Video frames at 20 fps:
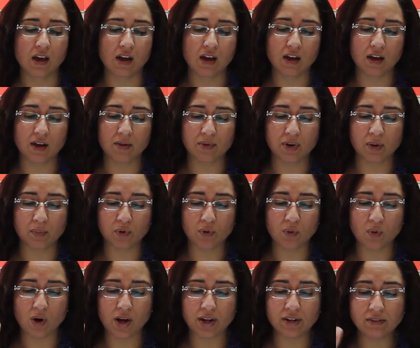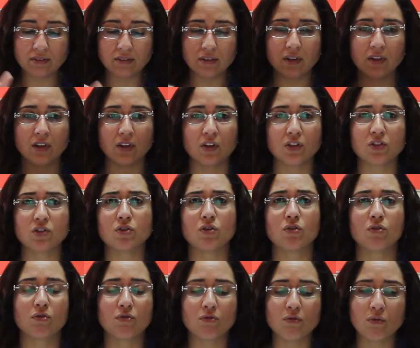Number one,
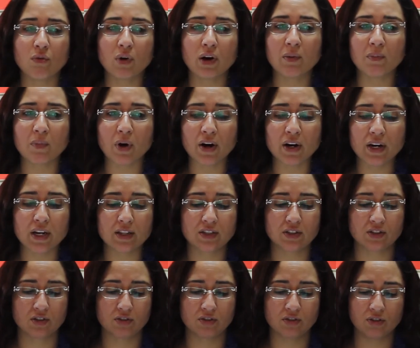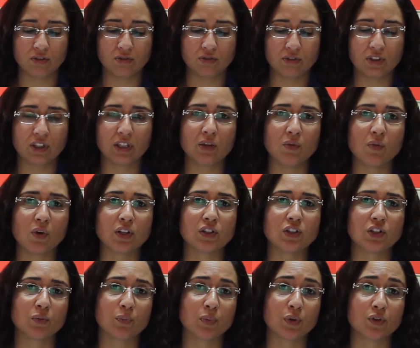so what markets do you really want
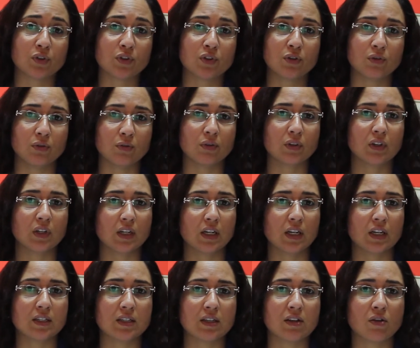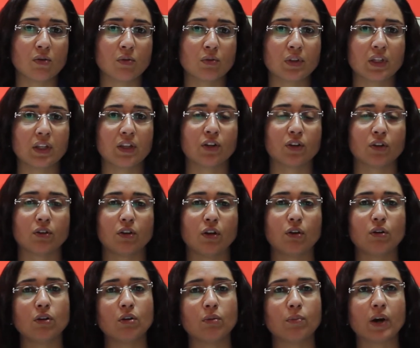to pursue? Is it only your
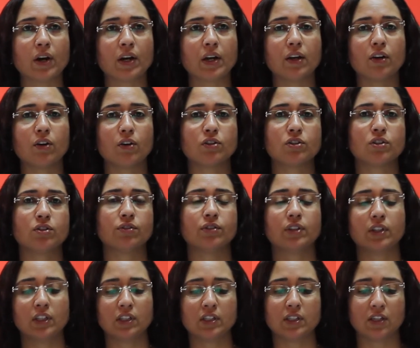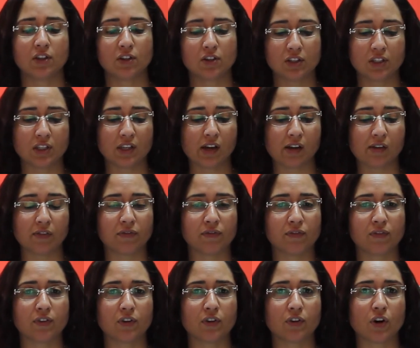local market, or do you really see
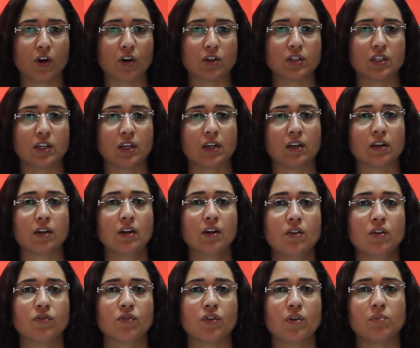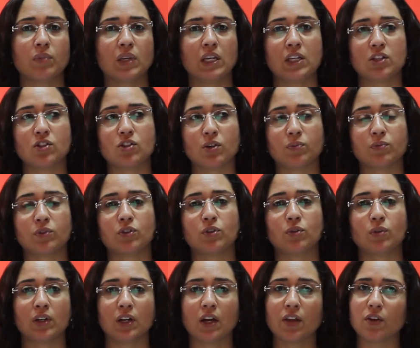yourself crossing from Egypt
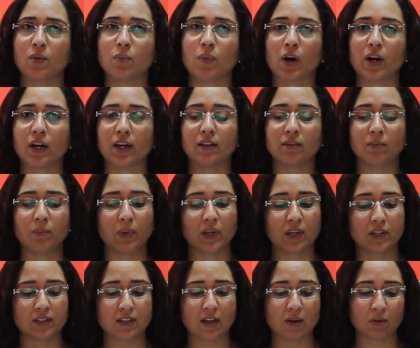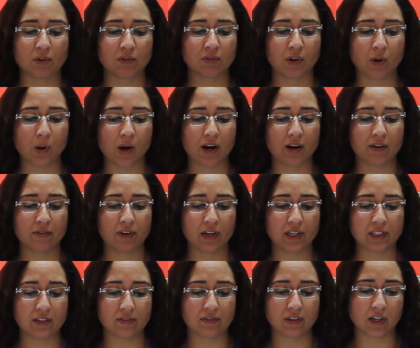to another market, because that will require a
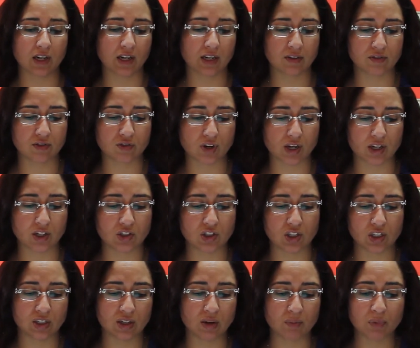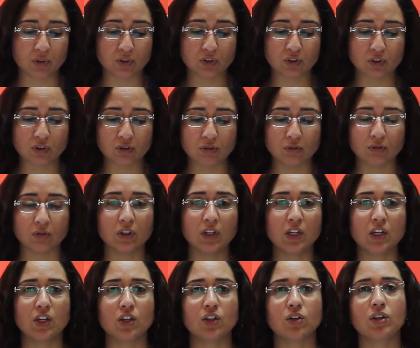very different kind of strategy. Number two,
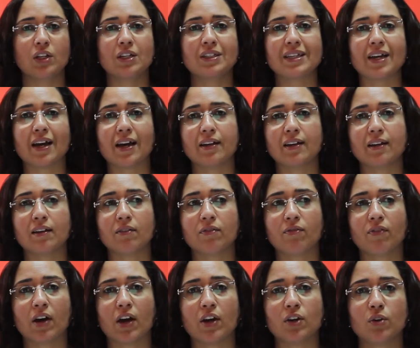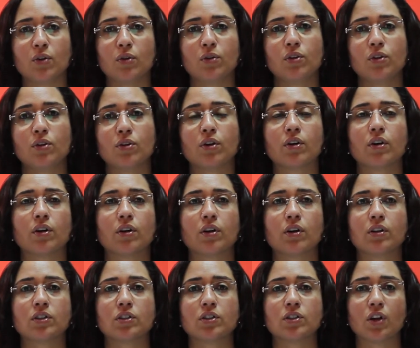you need to identify who
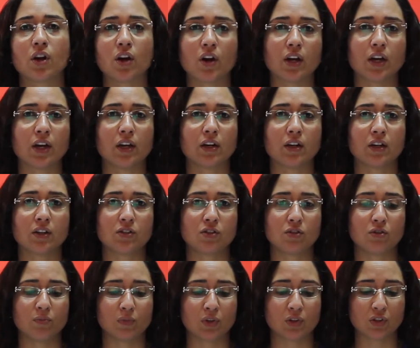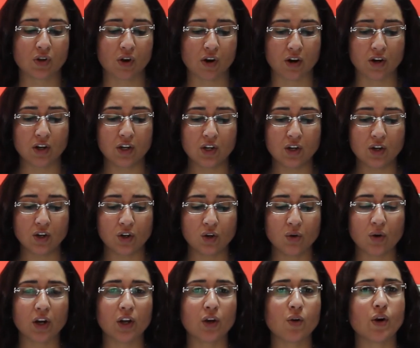your target consumers are.
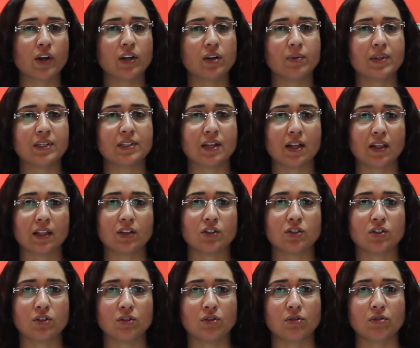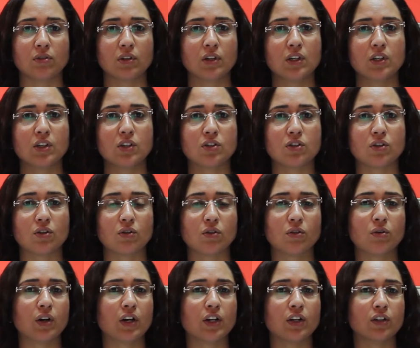Who are you going to be selling to? So
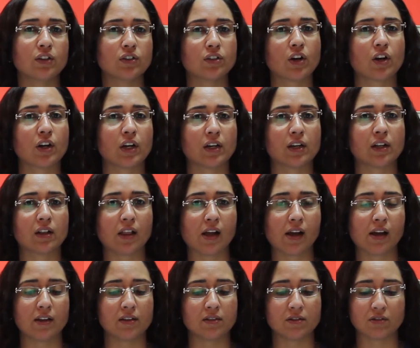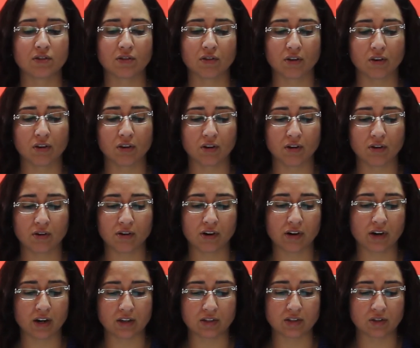who are your target clients or
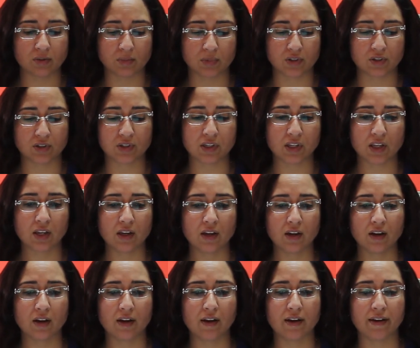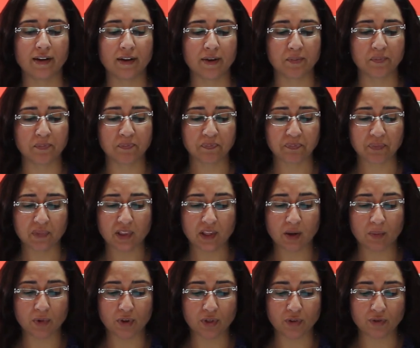customers?
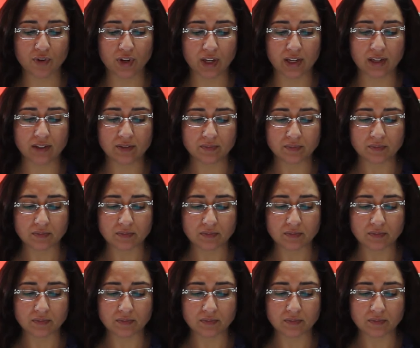Number three,